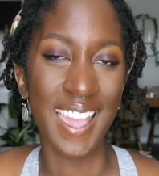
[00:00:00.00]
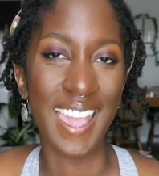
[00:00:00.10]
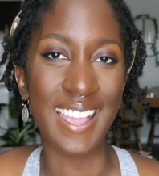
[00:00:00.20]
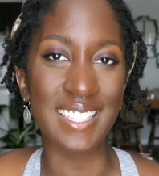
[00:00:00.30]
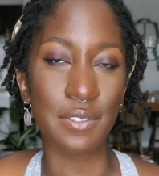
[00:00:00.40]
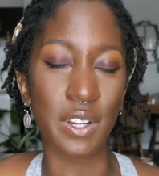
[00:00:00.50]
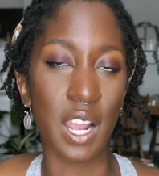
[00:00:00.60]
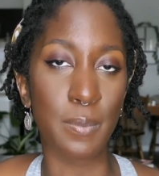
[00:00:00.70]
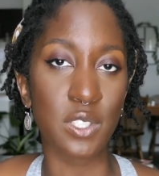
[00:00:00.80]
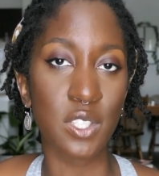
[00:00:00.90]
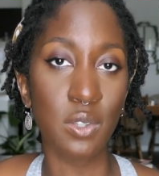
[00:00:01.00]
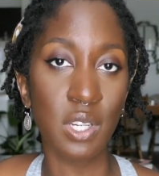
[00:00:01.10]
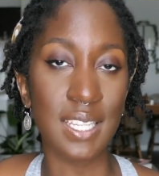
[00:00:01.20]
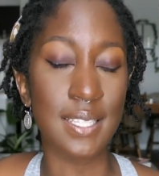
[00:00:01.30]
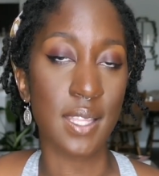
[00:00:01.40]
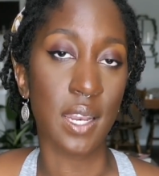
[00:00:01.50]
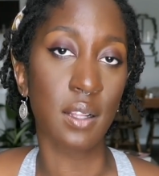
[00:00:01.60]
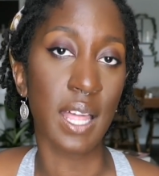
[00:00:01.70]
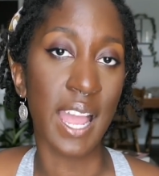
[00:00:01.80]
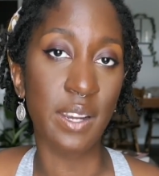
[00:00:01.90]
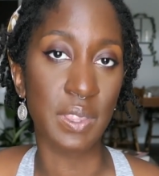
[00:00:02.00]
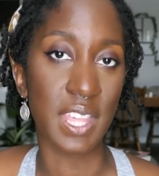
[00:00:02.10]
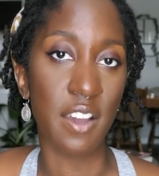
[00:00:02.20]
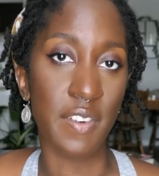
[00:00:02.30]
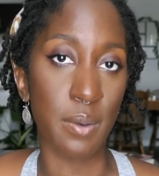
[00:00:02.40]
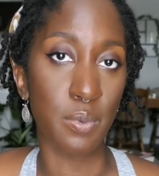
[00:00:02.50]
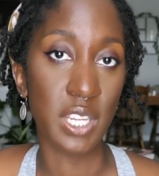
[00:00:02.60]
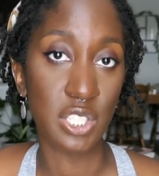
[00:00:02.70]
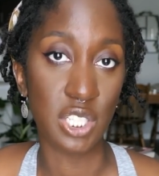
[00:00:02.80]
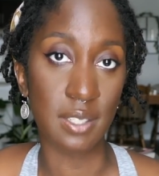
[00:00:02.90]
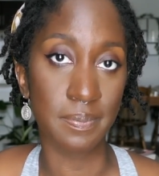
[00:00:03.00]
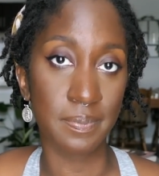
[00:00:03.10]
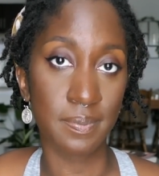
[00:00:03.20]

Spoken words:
and different opportunities that align with that vibration.